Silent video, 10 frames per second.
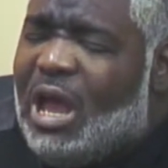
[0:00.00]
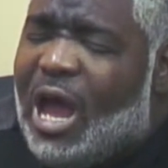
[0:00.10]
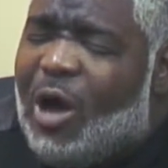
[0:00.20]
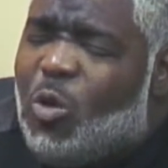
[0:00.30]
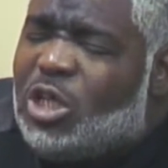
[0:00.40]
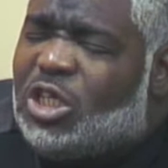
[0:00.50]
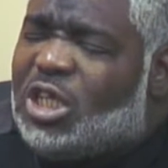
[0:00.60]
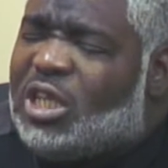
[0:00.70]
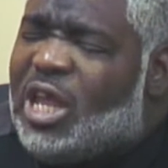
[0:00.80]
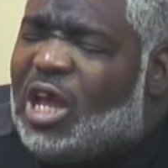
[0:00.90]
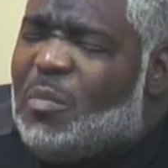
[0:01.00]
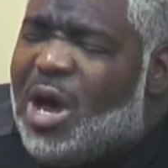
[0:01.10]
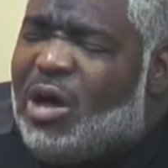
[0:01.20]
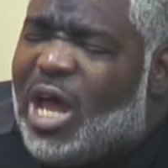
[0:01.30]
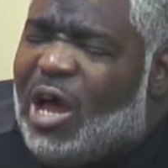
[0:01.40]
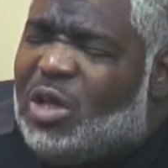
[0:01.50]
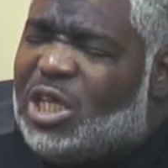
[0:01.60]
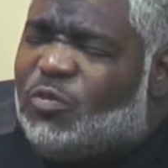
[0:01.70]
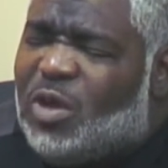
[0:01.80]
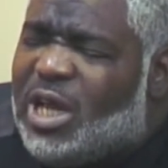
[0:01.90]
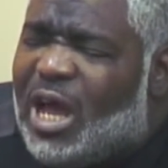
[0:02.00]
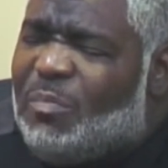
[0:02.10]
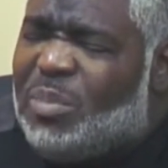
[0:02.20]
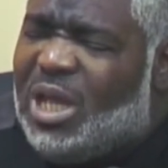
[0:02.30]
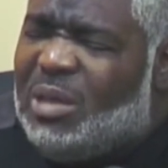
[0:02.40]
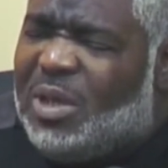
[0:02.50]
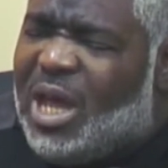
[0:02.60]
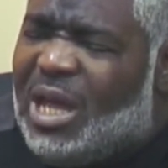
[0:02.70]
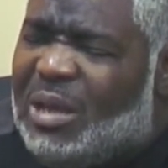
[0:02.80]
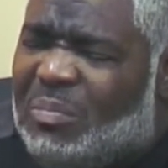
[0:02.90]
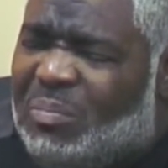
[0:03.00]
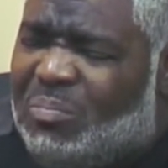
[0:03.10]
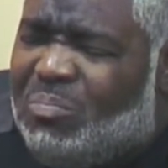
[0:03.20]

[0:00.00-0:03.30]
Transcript: I want you to think about how his friend Habib came.